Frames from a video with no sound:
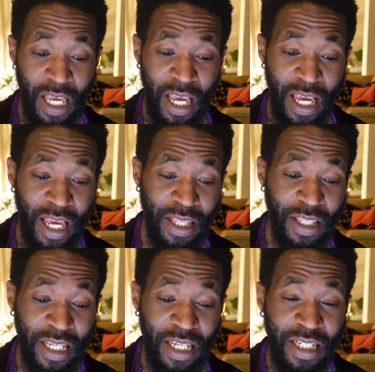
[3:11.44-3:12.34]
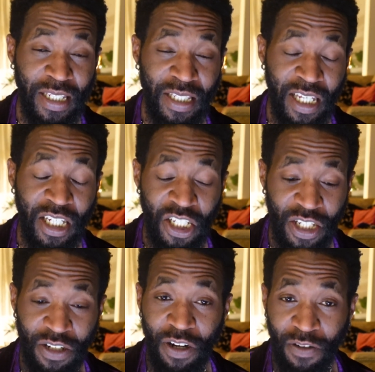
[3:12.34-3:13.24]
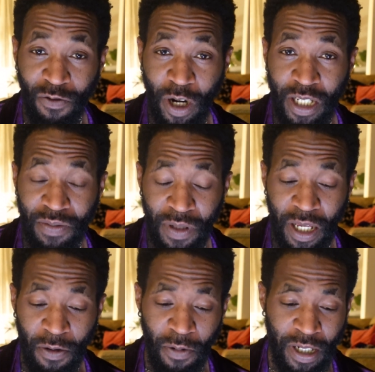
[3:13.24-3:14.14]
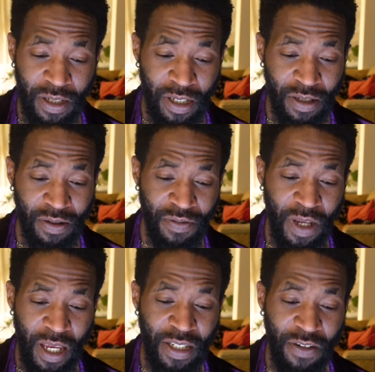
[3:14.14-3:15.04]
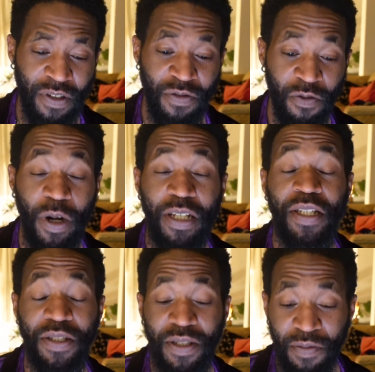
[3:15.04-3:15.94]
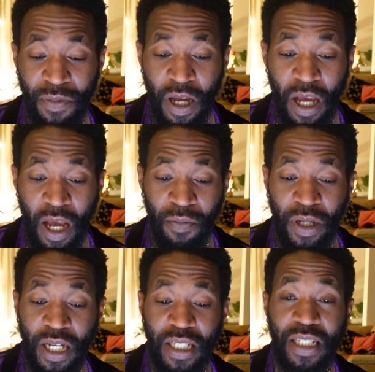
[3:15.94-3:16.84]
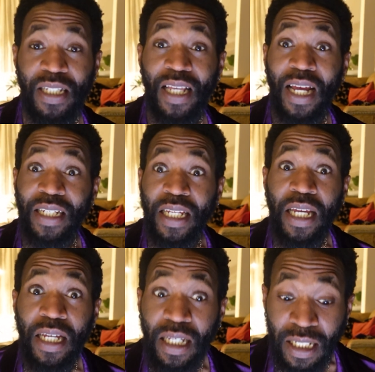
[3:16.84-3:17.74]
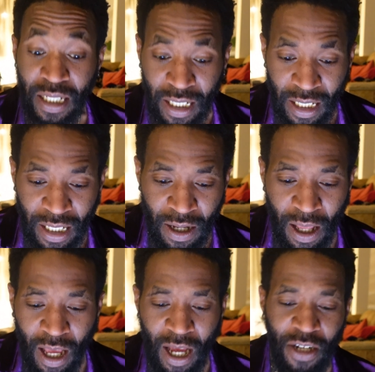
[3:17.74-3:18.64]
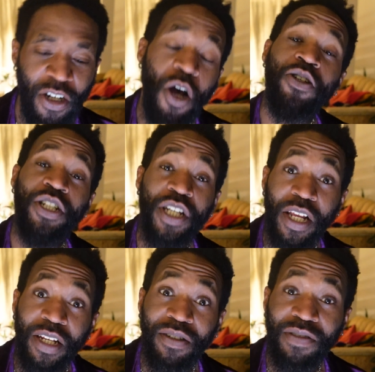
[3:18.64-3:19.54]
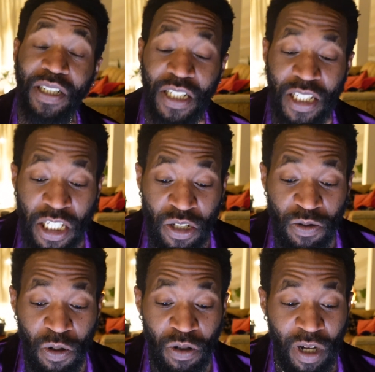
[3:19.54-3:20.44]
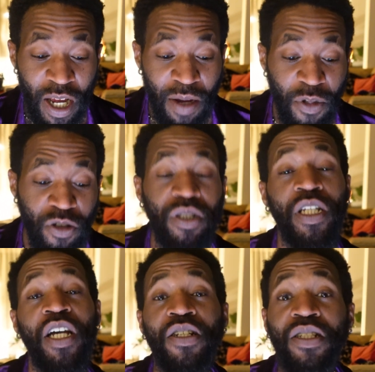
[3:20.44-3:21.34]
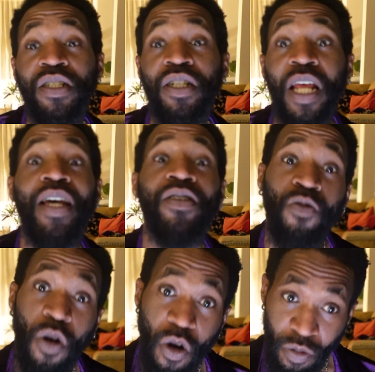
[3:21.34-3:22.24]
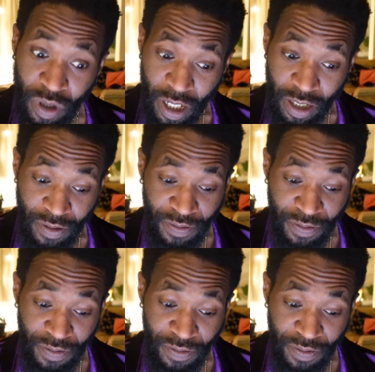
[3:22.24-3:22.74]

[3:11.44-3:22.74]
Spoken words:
And the key distinction of race play and racism, it differs from racism because it is ideally negotiated, consensual, and mutually understood as role play.